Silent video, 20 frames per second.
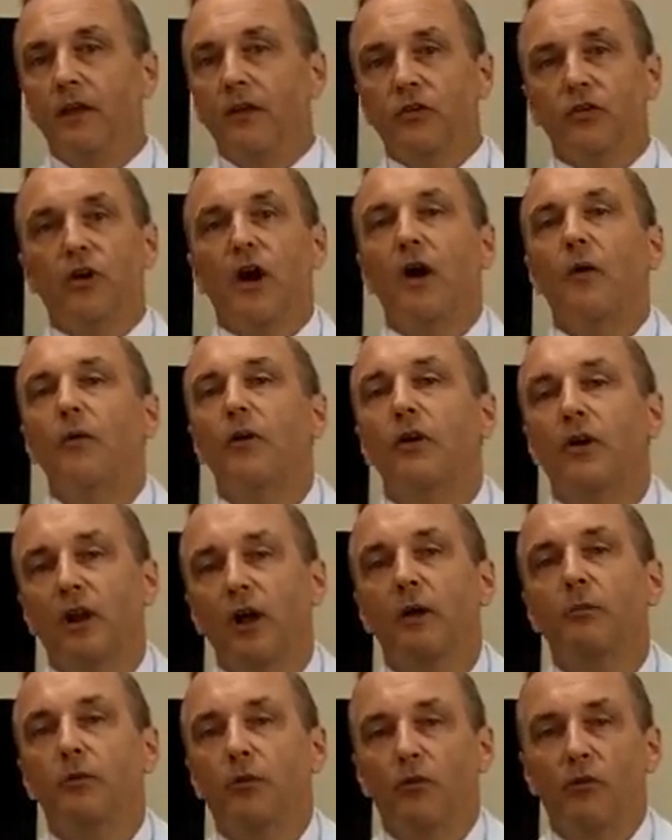So how are we going to
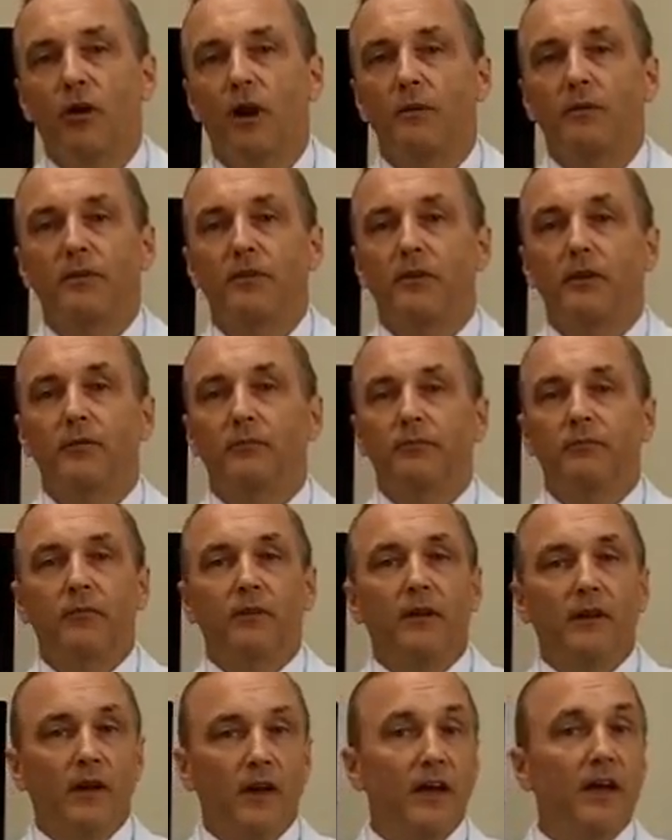help your neuropathy?
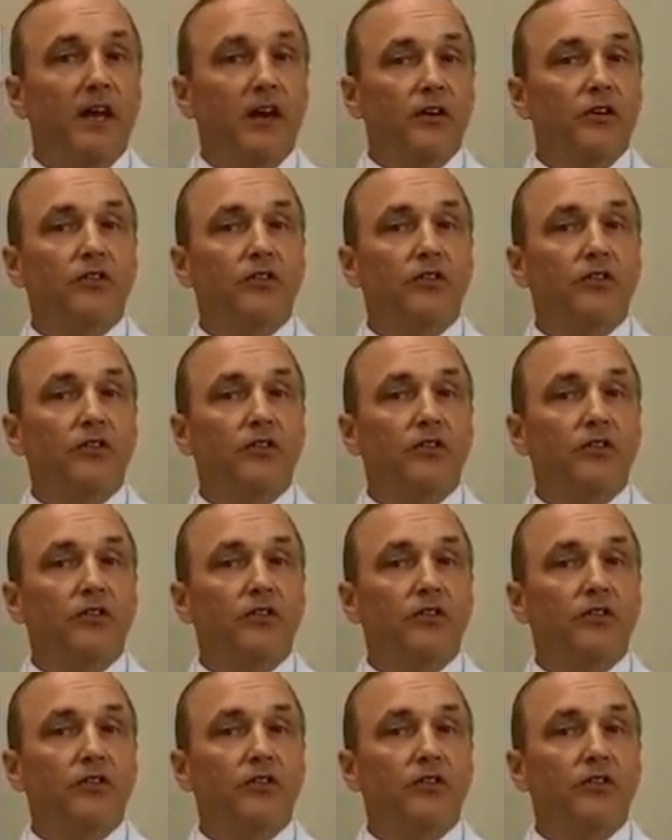Again,